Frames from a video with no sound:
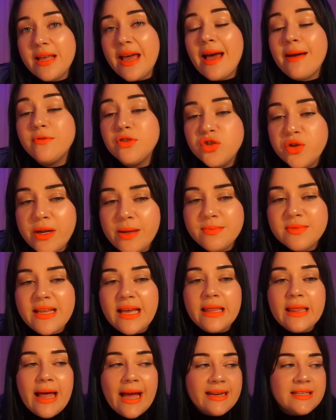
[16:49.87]
They have dreams.
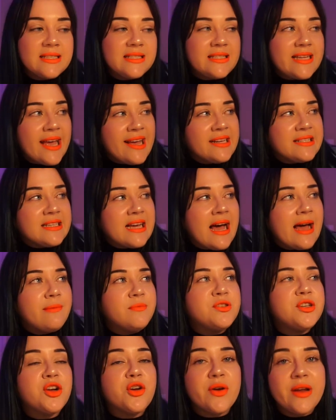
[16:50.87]
They like to take
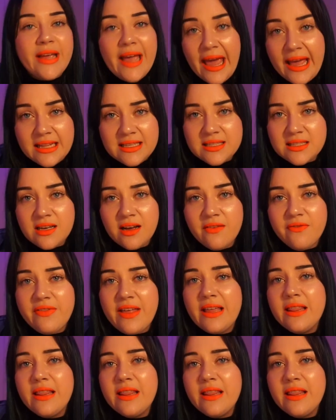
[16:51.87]
time to create stuff.